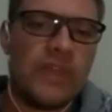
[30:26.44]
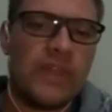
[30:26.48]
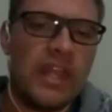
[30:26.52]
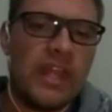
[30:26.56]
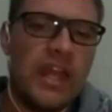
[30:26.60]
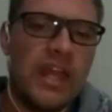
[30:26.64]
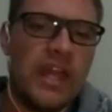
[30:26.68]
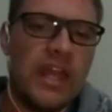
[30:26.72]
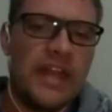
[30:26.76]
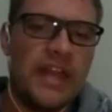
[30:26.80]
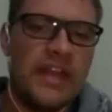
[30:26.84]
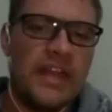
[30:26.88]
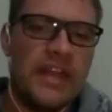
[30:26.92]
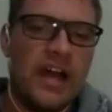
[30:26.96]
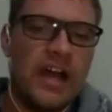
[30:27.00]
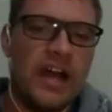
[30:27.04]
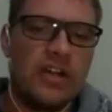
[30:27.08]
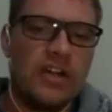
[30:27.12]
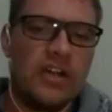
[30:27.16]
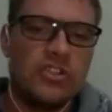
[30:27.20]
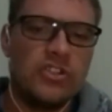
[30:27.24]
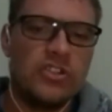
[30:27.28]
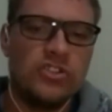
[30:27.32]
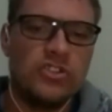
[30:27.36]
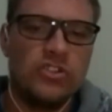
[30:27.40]
And now do
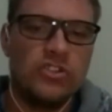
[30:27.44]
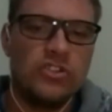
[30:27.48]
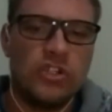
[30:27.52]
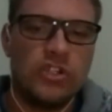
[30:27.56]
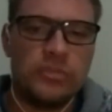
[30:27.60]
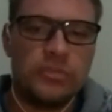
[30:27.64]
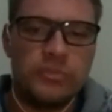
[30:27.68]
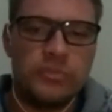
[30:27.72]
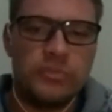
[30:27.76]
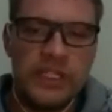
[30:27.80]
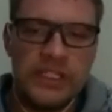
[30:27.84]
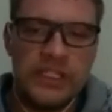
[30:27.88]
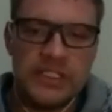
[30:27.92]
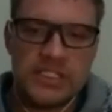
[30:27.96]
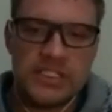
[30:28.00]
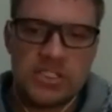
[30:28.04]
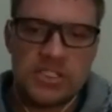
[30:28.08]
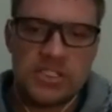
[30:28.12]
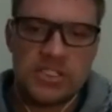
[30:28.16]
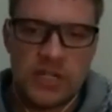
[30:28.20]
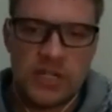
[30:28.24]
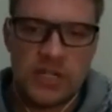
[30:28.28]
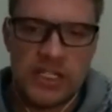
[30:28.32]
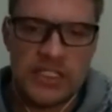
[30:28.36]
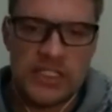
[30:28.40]
not be
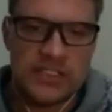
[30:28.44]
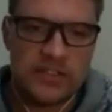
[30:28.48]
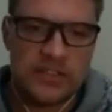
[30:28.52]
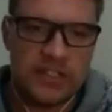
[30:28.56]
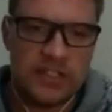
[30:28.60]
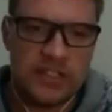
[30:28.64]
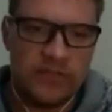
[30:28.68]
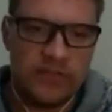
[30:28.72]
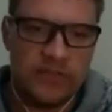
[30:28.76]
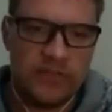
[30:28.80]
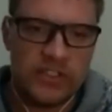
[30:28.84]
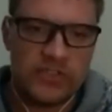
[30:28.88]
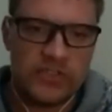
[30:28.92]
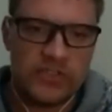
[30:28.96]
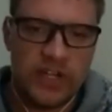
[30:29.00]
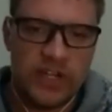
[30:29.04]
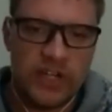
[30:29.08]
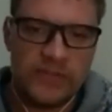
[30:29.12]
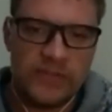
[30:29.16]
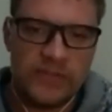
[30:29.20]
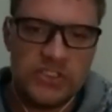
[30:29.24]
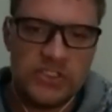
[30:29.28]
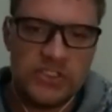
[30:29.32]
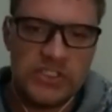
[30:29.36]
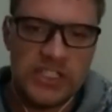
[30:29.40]
distressed in verse 5 to
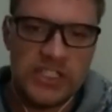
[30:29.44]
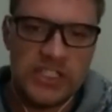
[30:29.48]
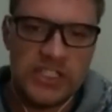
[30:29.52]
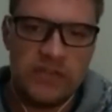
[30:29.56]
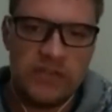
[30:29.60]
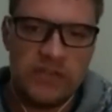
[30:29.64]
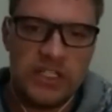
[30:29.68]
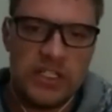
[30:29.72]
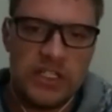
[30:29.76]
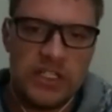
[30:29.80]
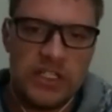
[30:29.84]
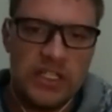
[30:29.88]
7,